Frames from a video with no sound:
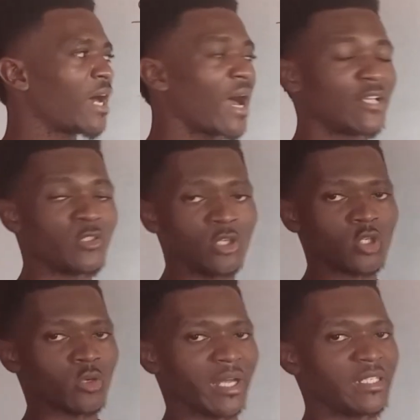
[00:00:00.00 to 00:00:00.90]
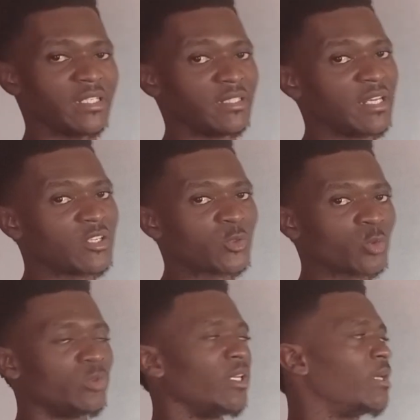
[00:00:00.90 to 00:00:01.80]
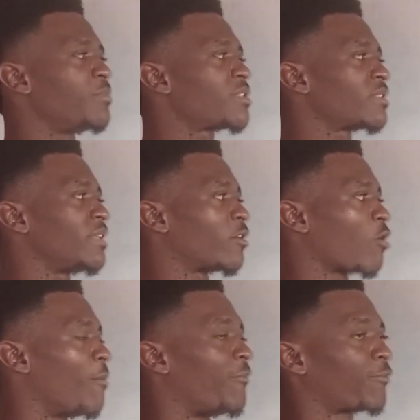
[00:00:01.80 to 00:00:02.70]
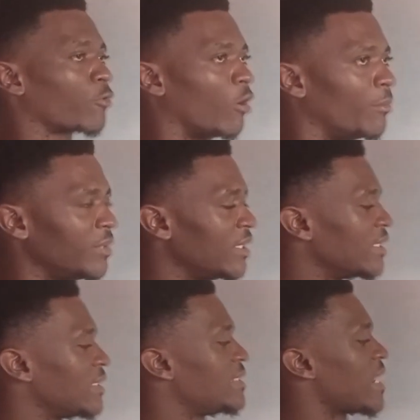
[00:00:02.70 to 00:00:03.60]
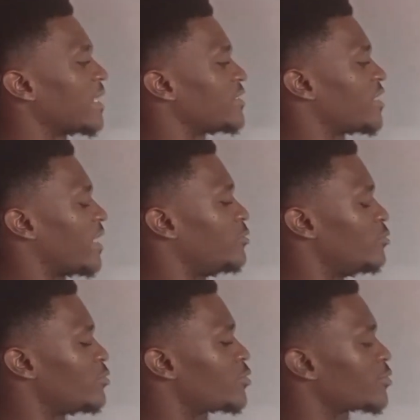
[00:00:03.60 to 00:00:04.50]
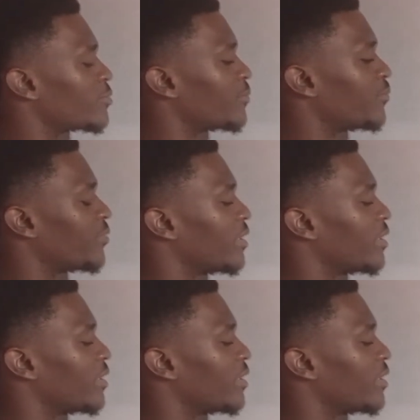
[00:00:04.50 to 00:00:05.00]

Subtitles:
And usually, these two names, they come from their genus